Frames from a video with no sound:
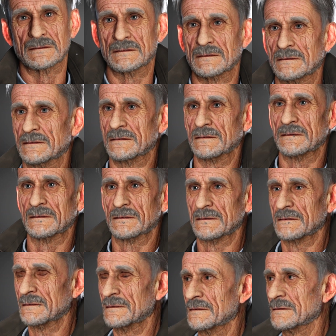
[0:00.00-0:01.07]
So, this
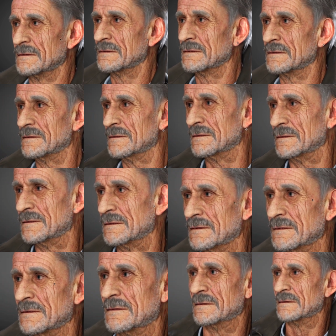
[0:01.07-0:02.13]
is what is really,
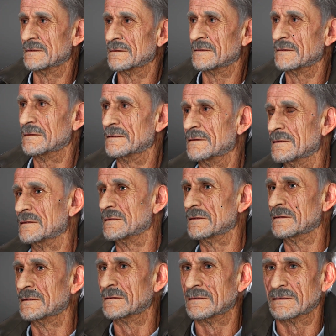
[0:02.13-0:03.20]
really amazing, guys.
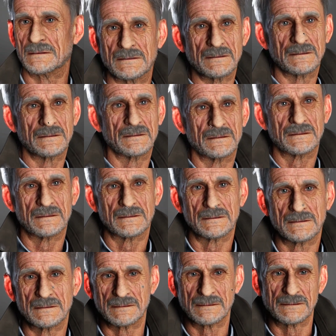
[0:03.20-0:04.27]
That's why I wanted to
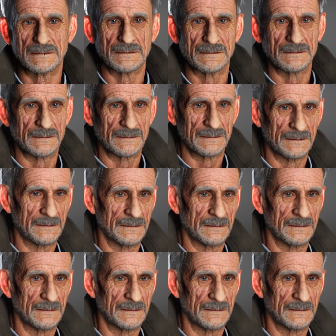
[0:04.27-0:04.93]
share it with you.